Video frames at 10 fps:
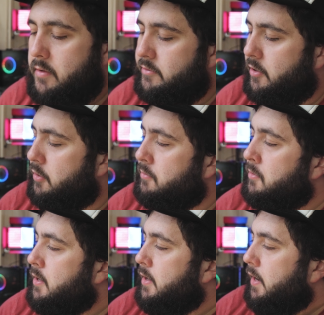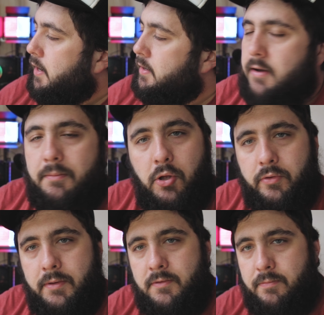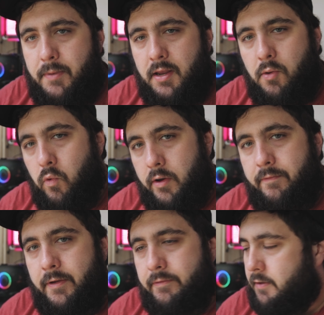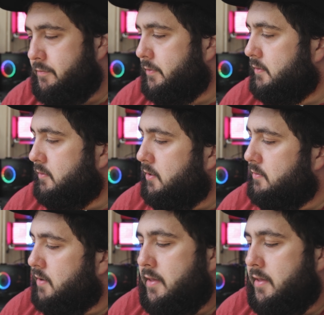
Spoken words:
So ended up only spending 150 for this lens.